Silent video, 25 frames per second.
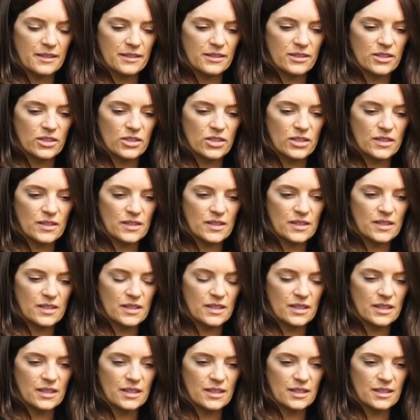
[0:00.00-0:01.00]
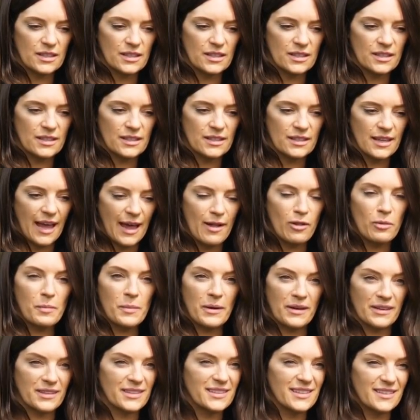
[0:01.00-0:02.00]
to just
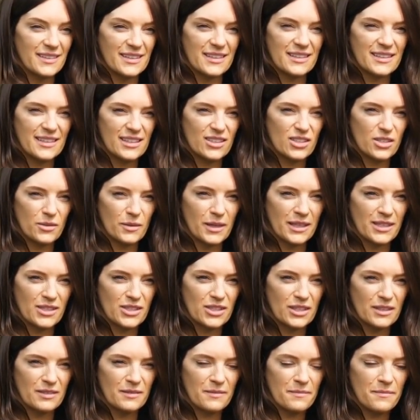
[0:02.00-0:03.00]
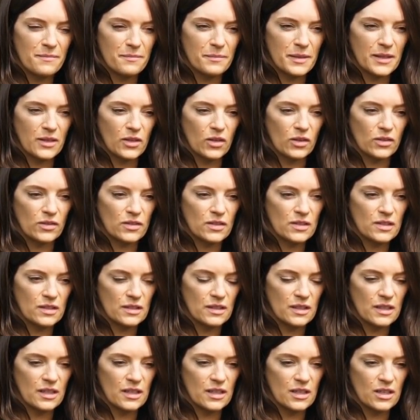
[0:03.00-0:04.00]
help us in this situation because
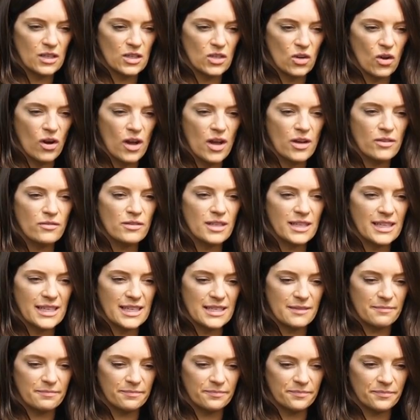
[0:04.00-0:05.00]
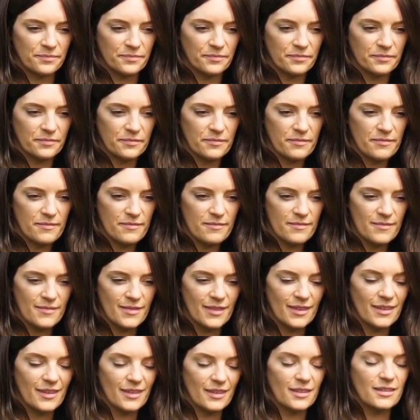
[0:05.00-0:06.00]
not only
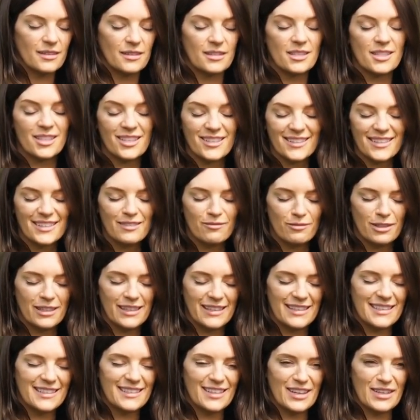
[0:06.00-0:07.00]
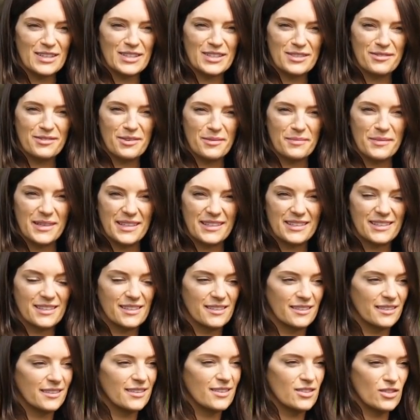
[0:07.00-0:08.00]
does it release us from
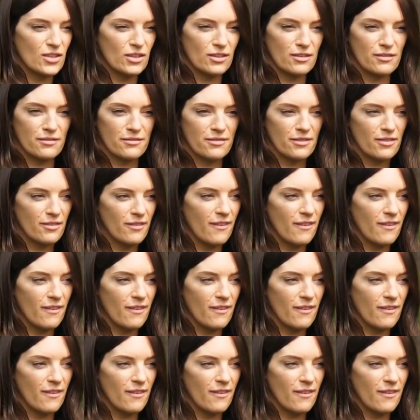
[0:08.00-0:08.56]
this sort of